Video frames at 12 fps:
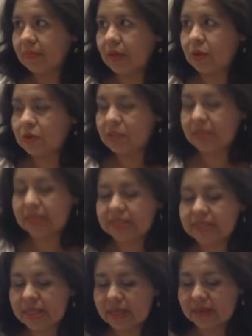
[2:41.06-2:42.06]
I use an
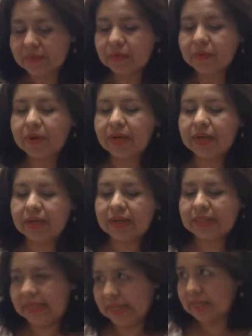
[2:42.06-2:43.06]
exam, right?
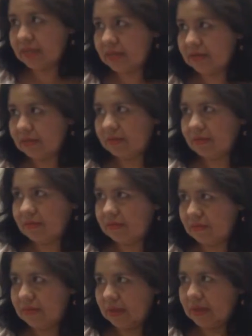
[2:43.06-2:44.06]
A test,
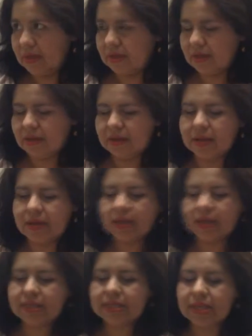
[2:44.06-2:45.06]

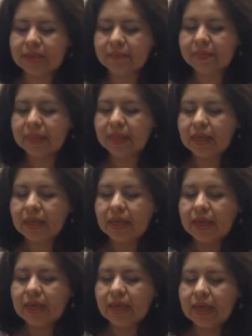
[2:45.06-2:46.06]
an exam,
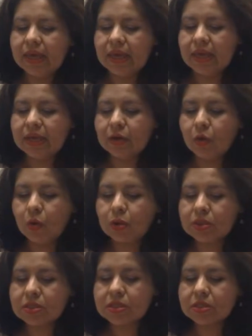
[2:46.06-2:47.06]
and
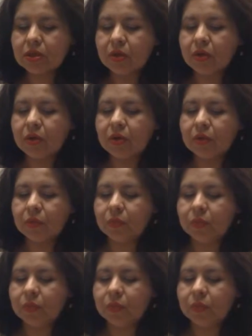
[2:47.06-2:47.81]
also